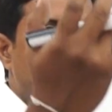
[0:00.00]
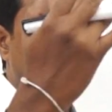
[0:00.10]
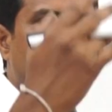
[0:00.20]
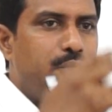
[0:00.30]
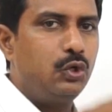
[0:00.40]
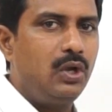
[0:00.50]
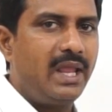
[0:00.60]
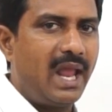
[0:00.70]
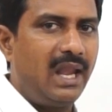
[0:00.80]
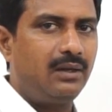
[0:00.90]
the
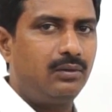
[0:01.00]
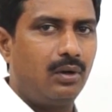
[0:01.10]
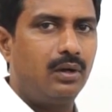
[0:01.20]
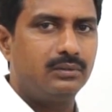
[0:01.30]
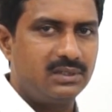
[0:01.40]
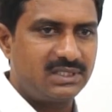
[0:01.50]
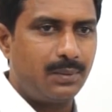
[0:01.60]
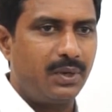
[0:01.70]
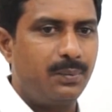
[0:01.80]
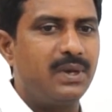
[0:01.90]
newly electron,
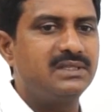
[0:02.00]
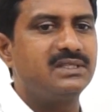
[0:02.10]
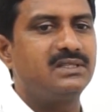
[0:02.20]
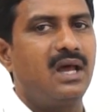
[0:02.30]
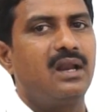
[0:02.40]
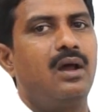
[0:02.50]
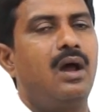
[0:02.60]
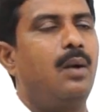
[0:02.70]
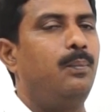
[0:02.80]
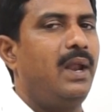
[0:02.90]
some repulsions are
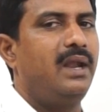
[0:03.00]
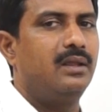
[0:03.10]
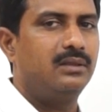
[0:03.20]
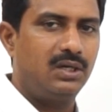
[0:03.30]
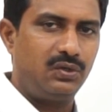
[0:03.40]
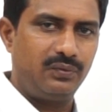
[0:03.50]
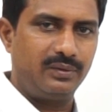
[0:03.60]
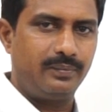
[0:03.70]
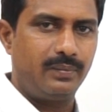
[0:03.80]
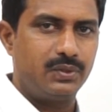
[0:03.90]
applied on that
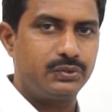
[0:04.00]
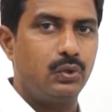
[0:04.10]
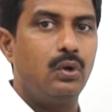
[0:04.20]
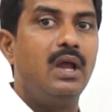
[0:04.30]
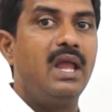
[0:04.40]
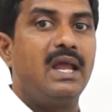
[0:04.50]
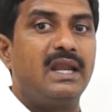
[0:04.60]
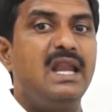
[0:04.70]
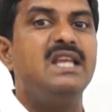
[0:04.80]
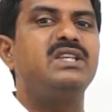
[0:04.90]
one. So,
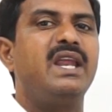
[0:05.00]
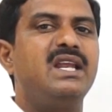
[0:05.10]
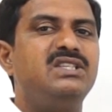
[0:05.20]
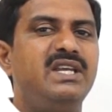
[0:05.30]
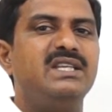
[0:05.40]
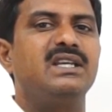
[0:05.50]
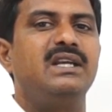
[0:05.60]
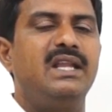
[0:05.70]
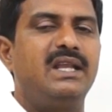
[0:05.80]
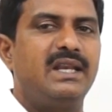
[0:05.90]
released energy is
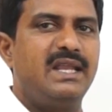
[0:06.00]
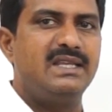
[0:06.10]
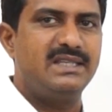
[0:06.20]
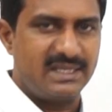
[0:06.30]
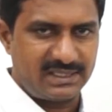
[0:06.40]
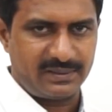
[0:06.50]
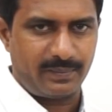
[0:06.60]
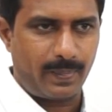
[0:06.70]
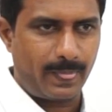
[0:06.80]
decreases.